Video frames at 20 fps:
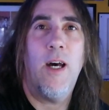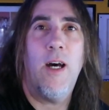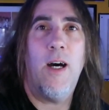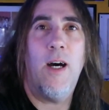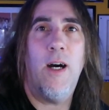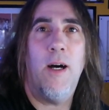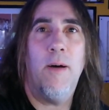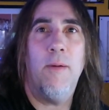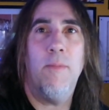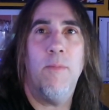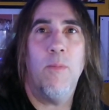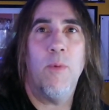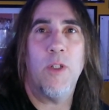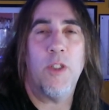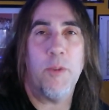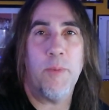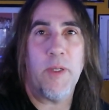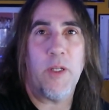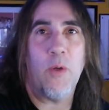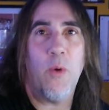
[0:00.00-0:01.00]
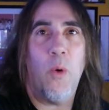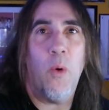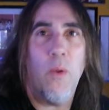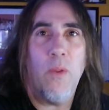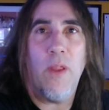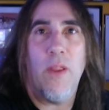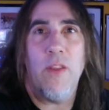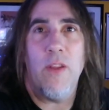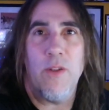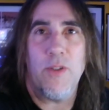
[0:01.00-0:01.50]
um, which would be cool.
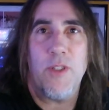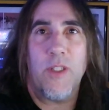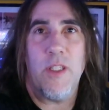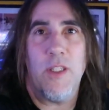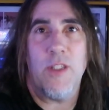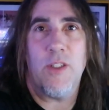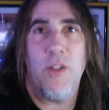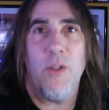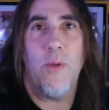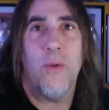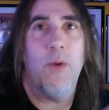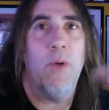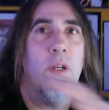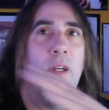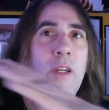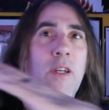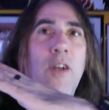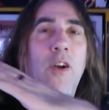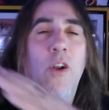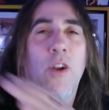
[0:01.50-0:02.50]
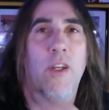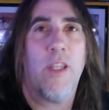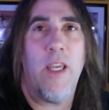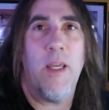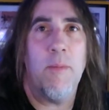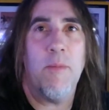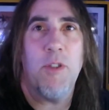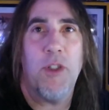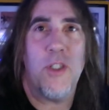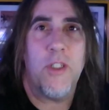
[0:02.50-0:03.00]
And then they'll see the two
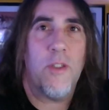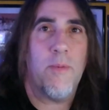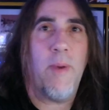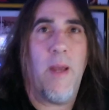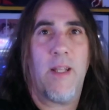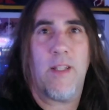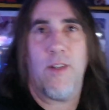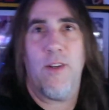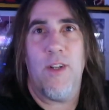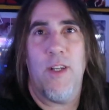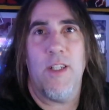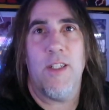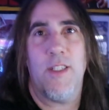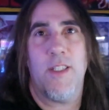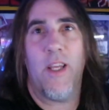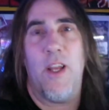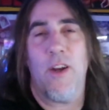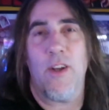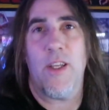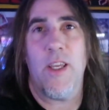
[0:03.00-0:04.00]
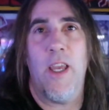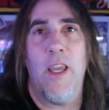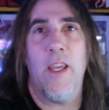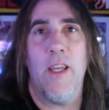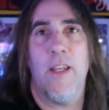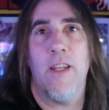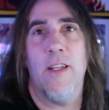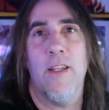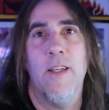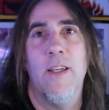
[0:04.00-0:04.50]
arcade machines back there, and it'll say
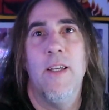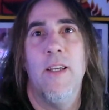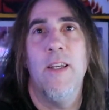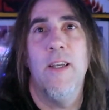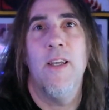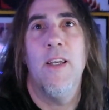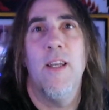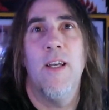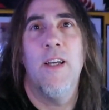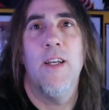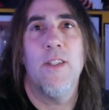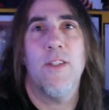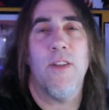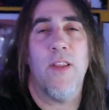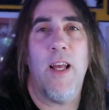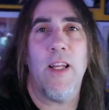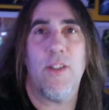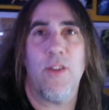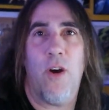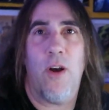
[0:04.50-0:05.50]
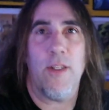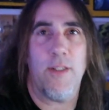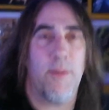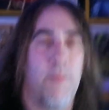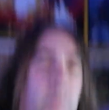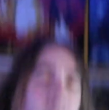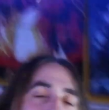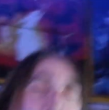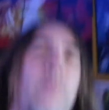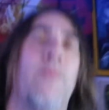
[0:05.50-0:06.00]
arcade. And so that's
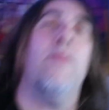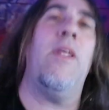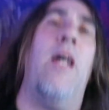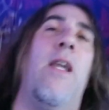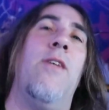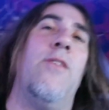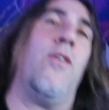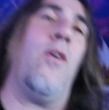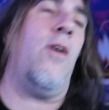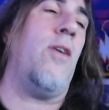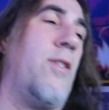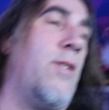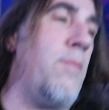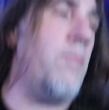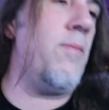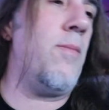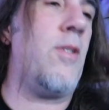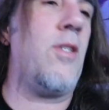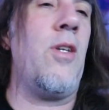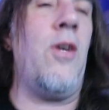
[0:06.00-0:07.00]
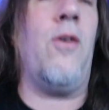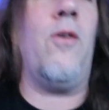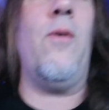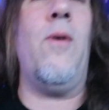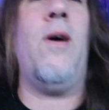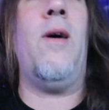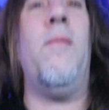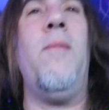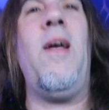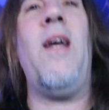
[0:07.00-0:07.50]
awesome. That is awesome.
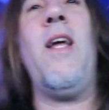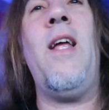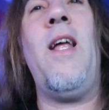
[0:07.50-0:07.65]
So, um, and,